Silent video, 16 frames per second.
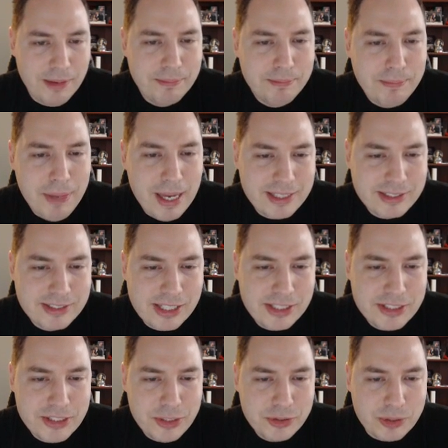P.E.K.K.A's going to
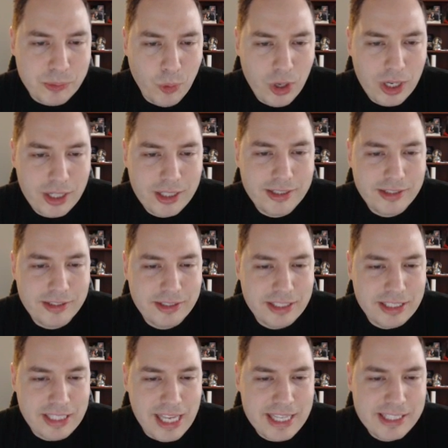do some work,
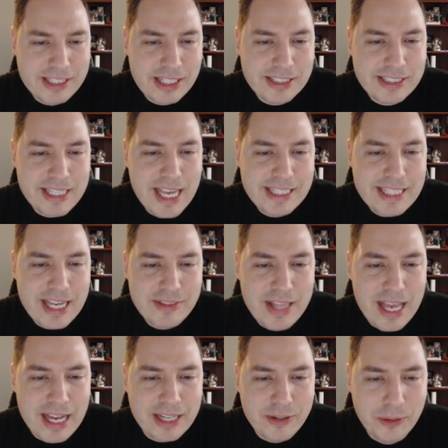is going to take down
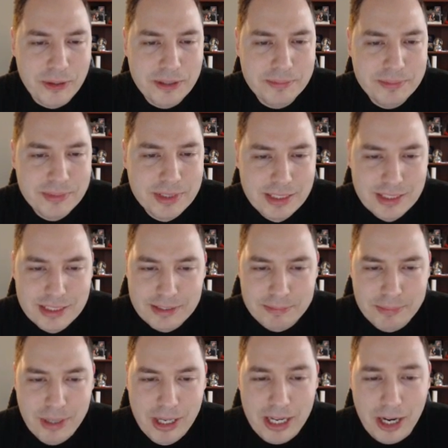that Golem,
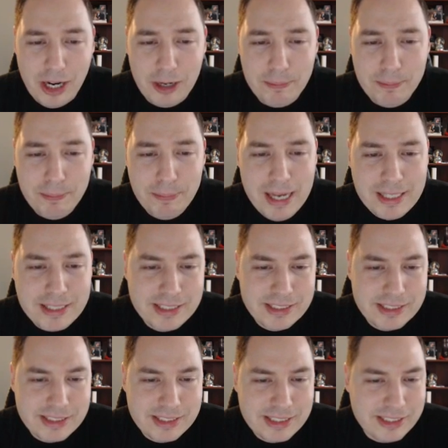but our P.E.K.K.A is